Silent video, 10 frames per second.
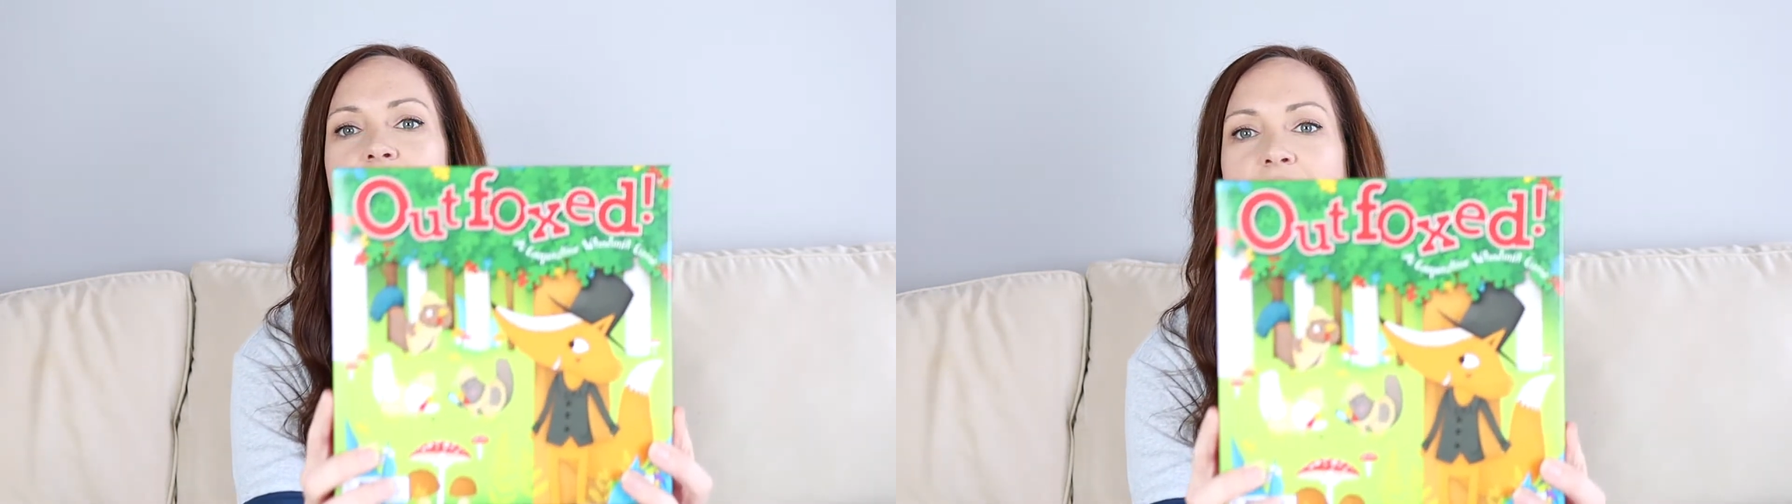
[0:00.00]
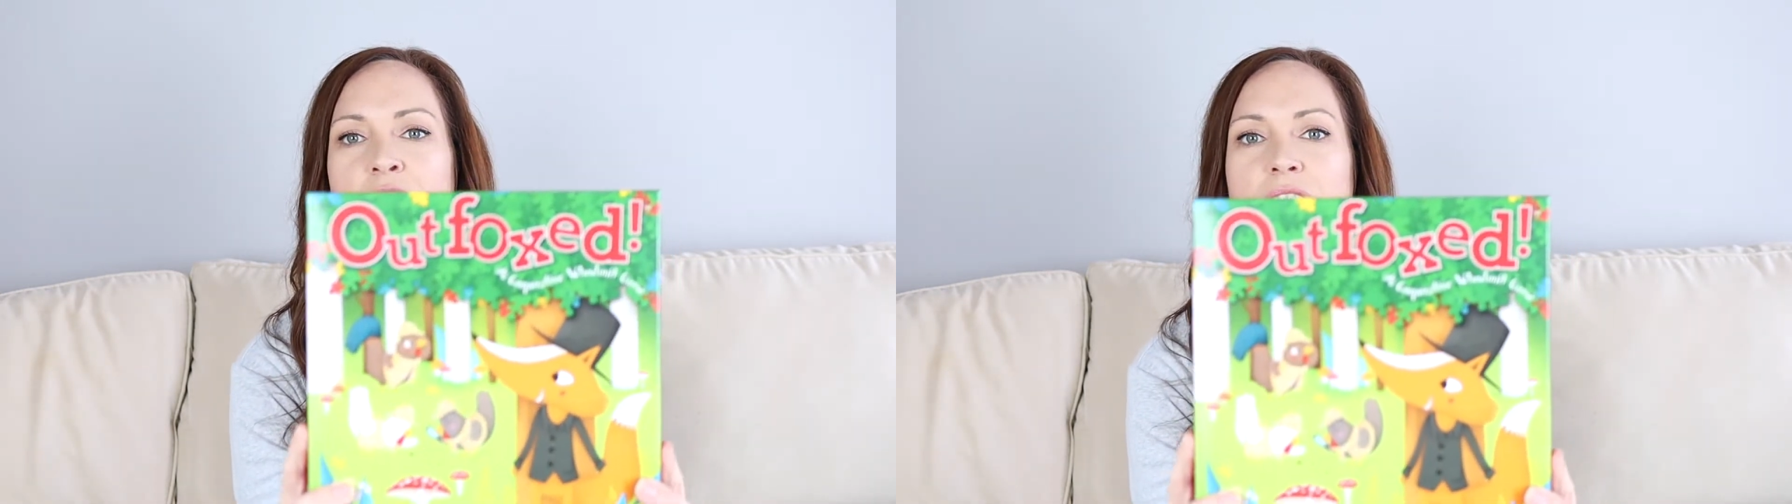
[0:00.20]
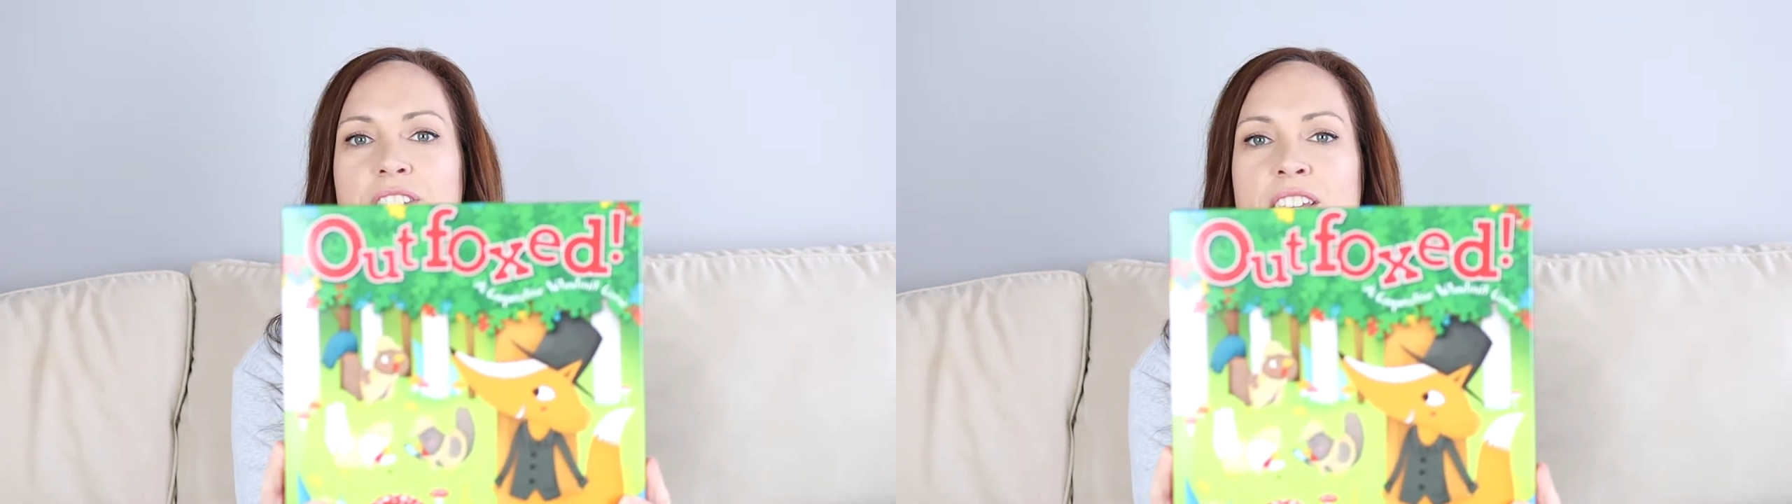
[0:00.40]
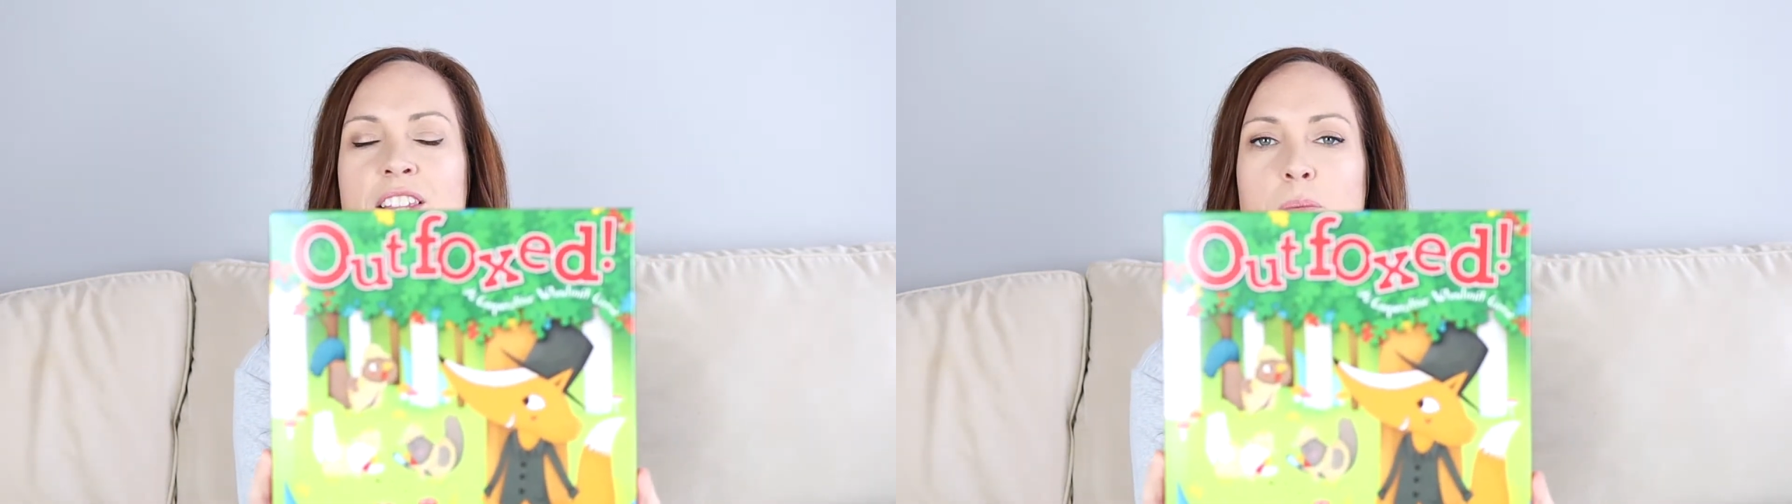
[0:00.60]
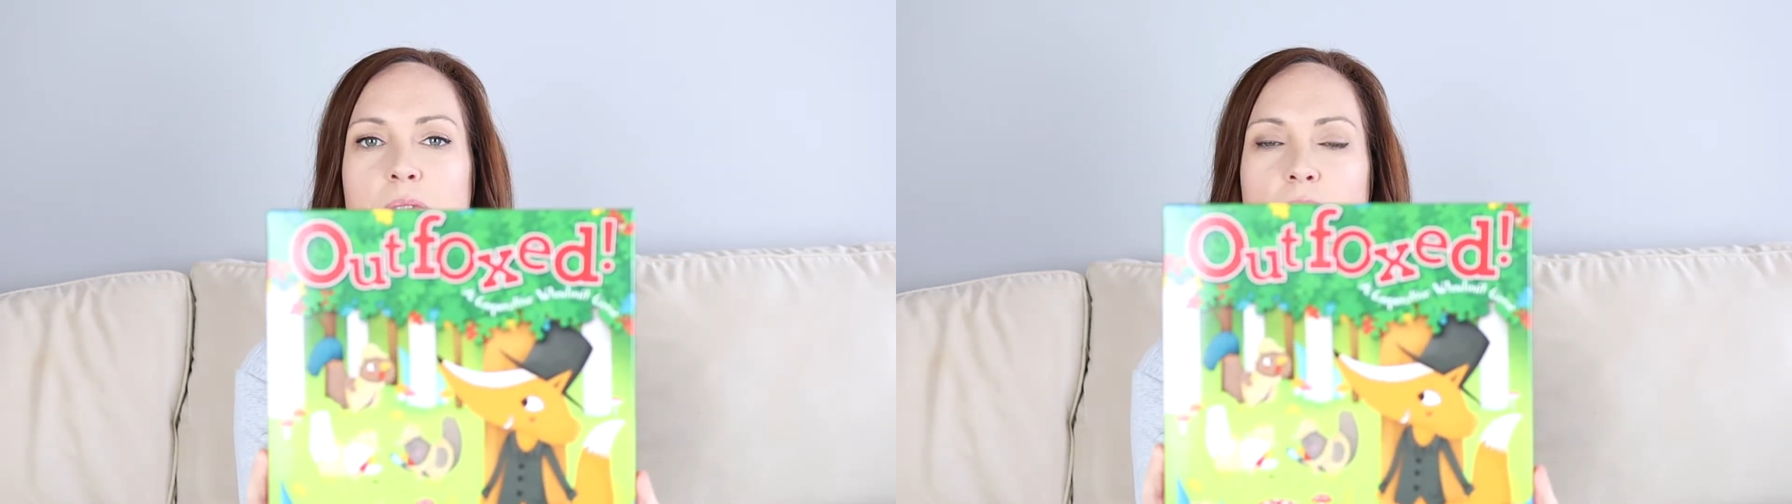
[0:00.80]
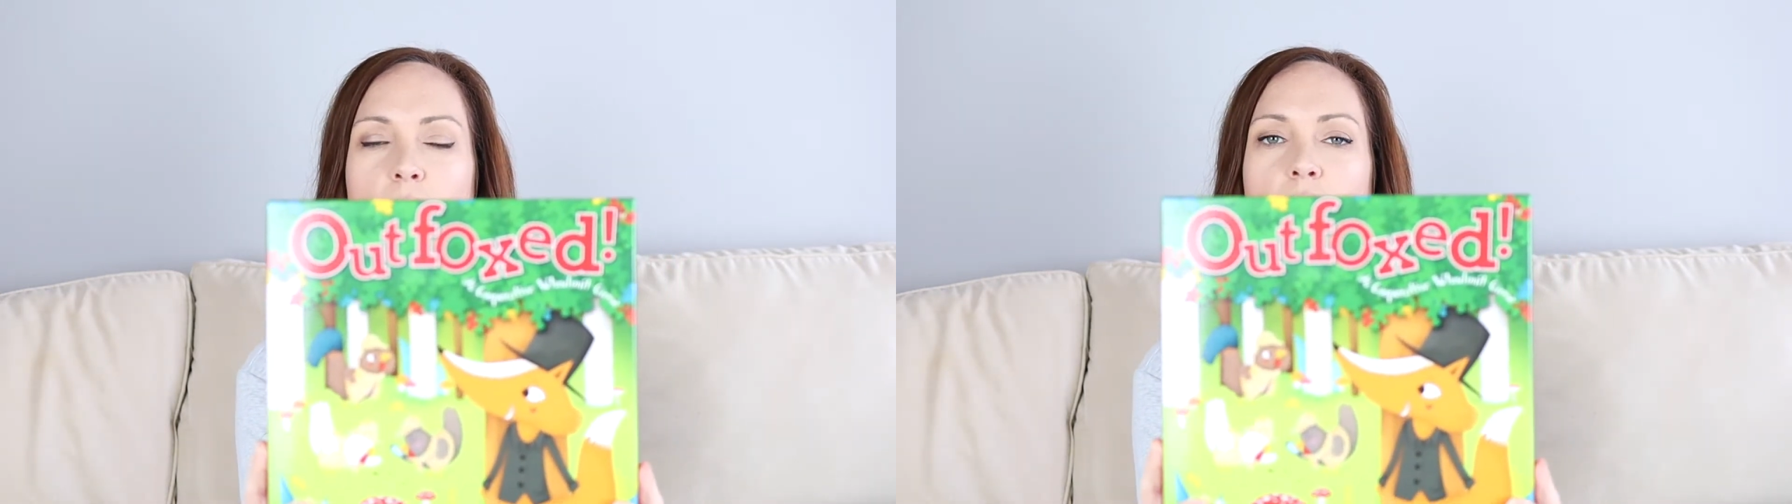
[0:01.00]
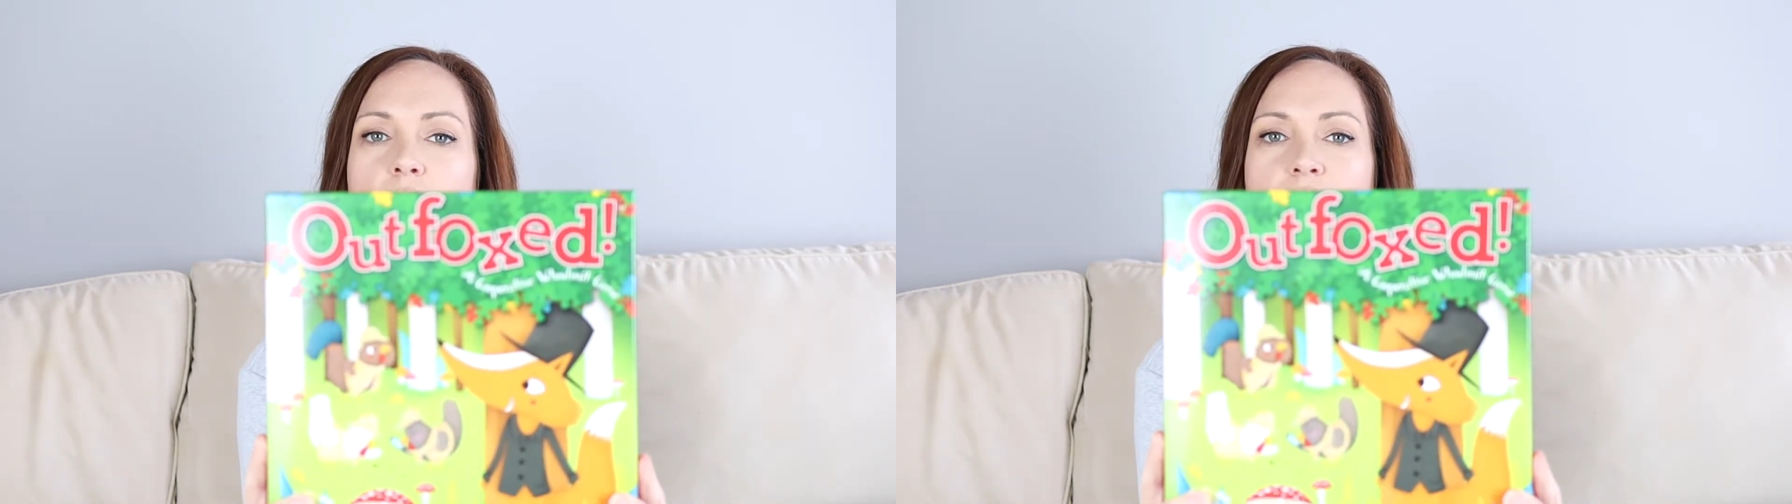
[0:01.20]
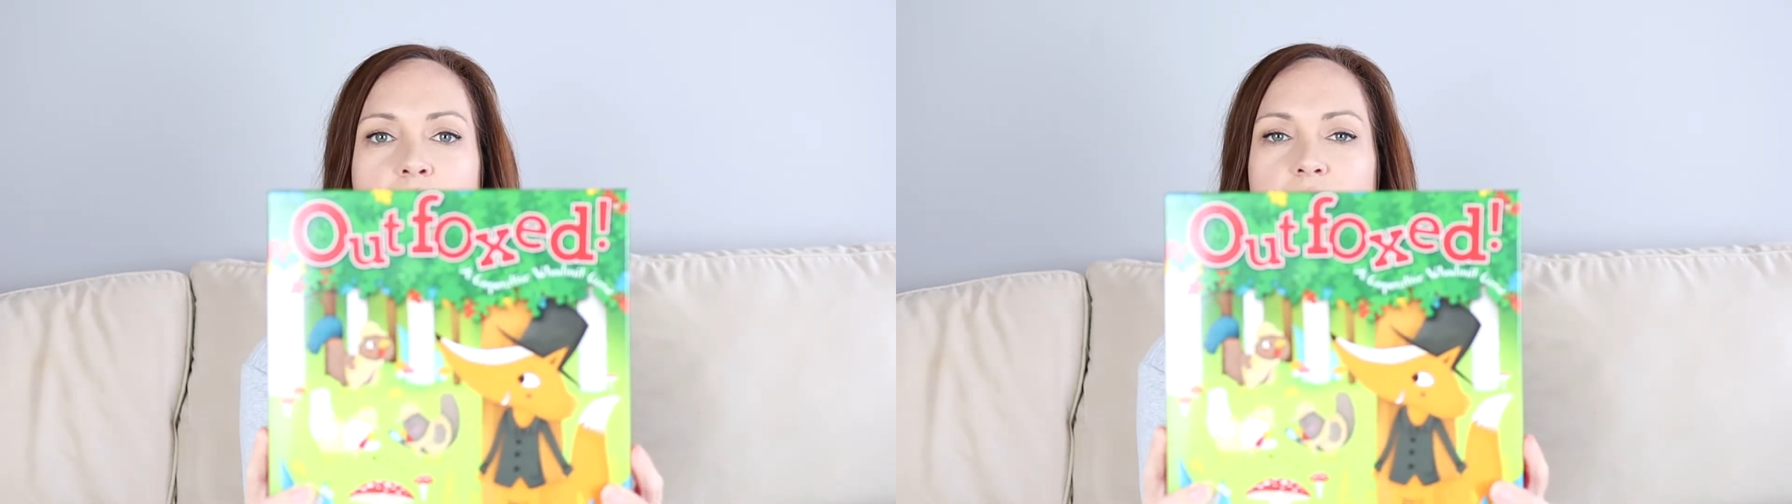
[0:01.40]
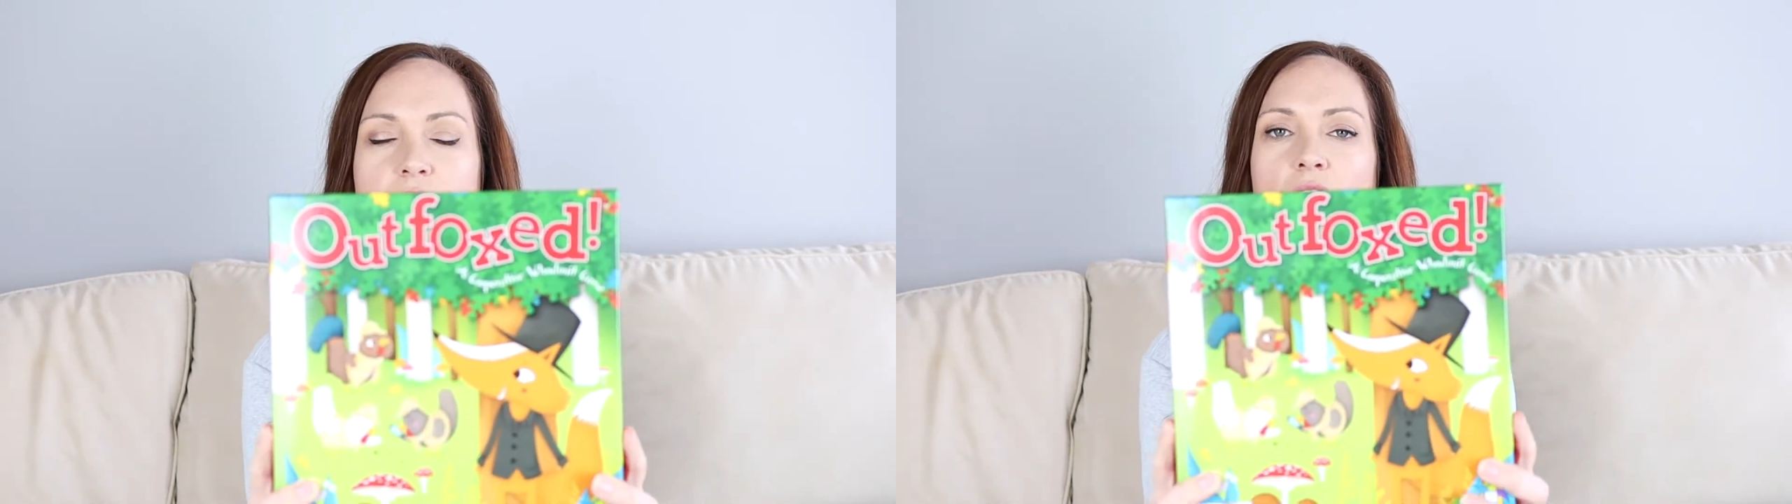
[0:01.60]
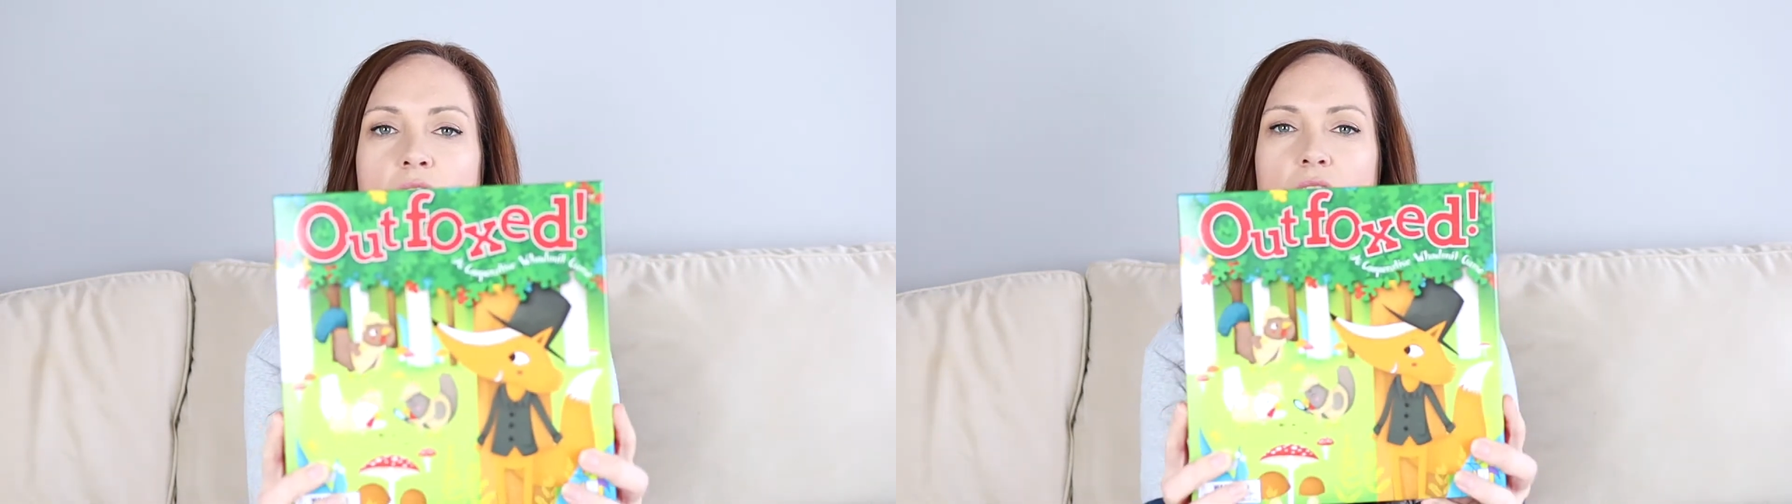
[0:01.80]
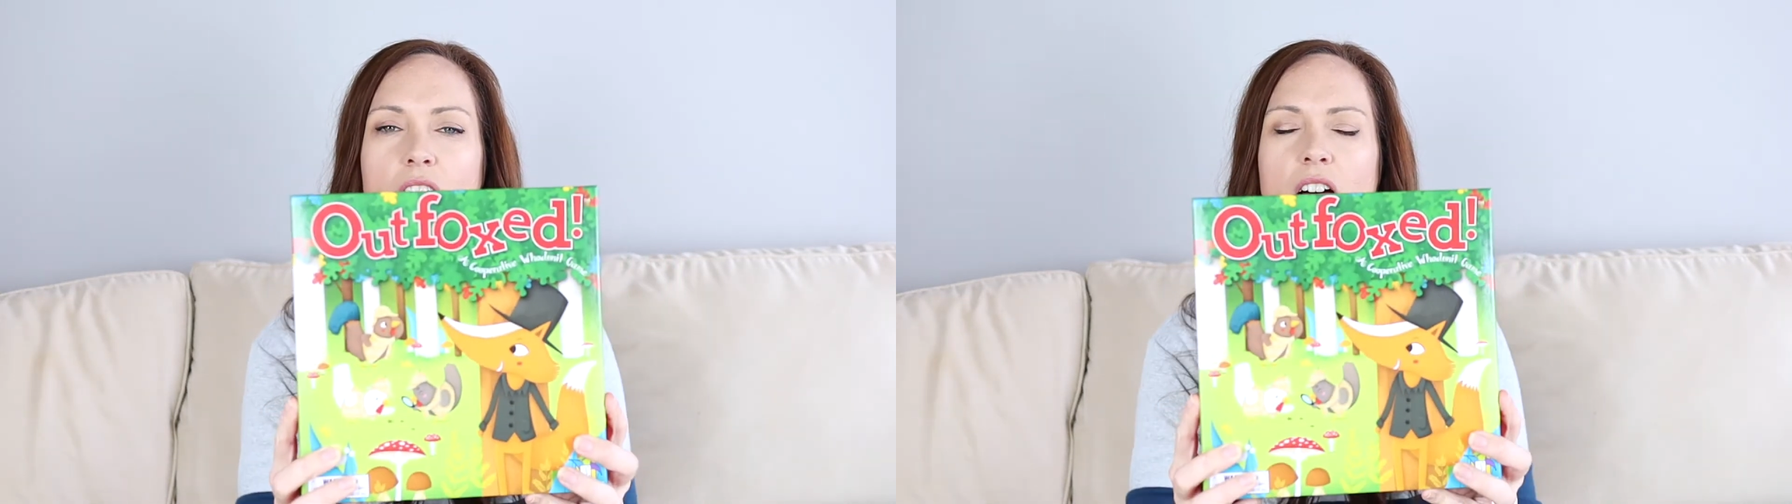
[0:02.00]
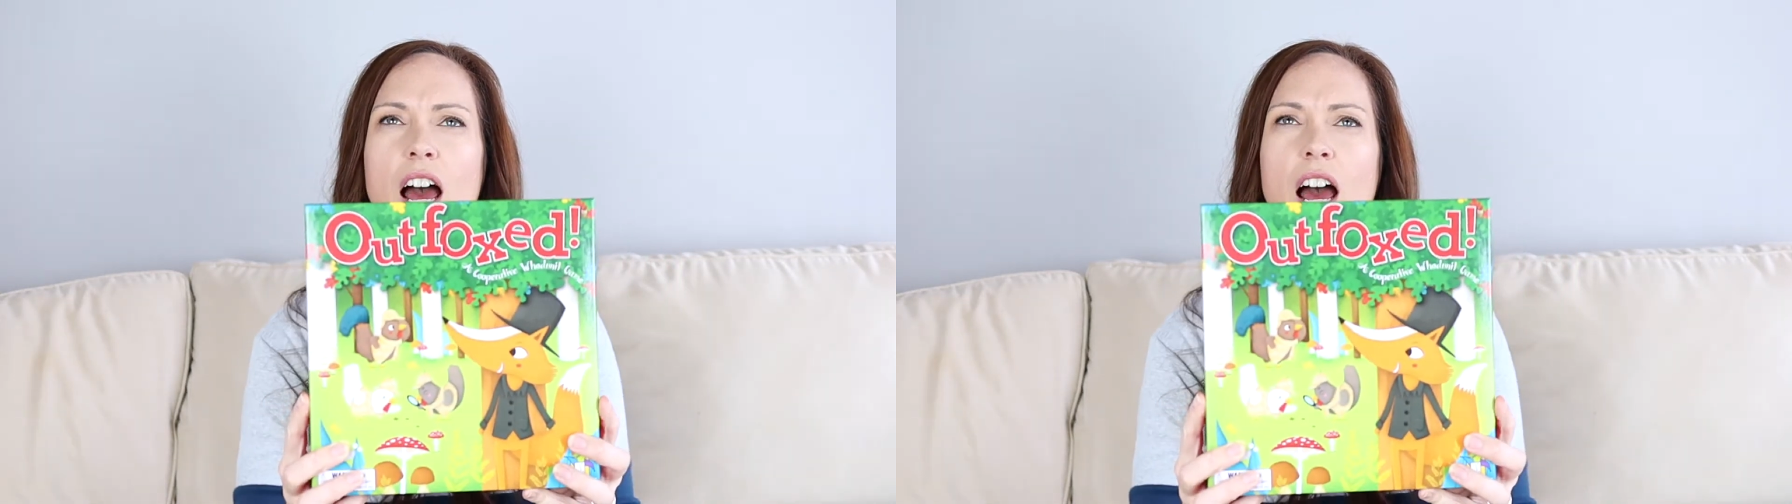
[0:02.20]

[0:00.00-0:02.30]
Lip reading: And you've seen this before if you saw,